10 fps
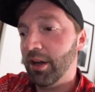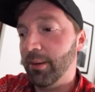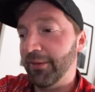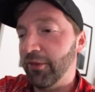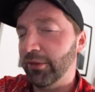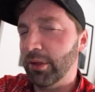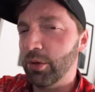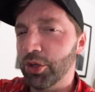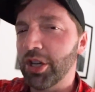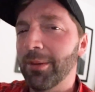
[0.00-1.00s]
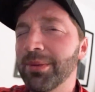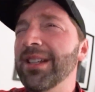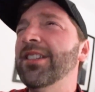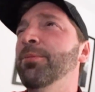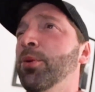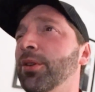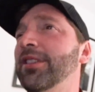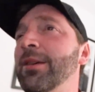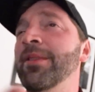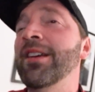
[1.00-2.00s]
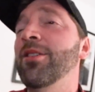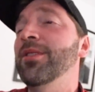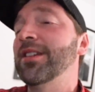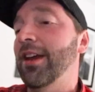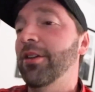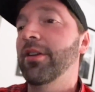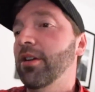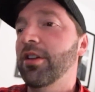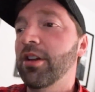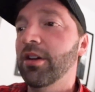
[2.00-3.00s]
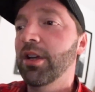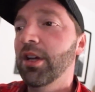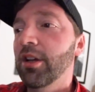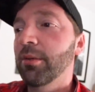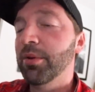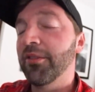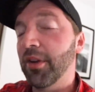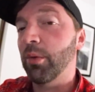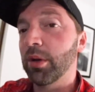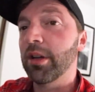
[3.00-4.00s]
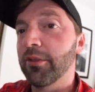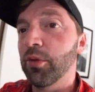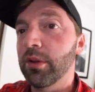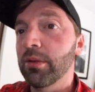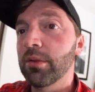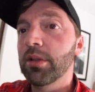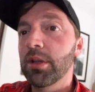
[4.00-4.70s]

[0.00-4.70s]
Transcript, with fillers: Um, if you have a local shop, please support them. They can always carry our gear. But if not, we're here for you.